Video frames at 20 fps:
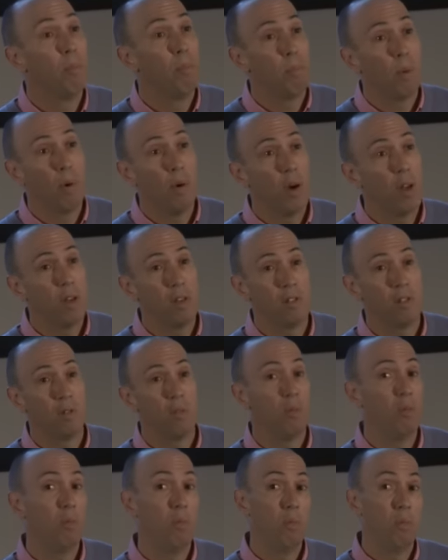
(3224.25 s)
point
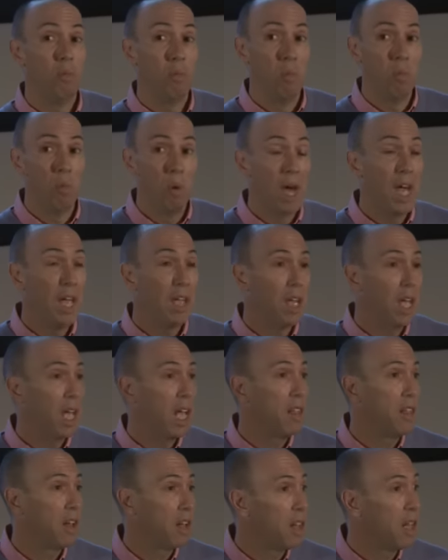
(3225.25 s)
to where you
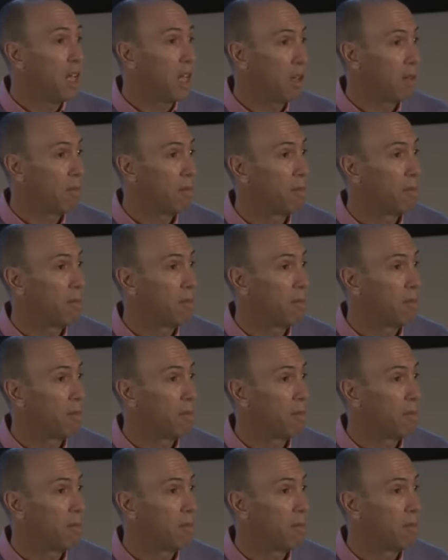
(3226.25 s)
hear the click.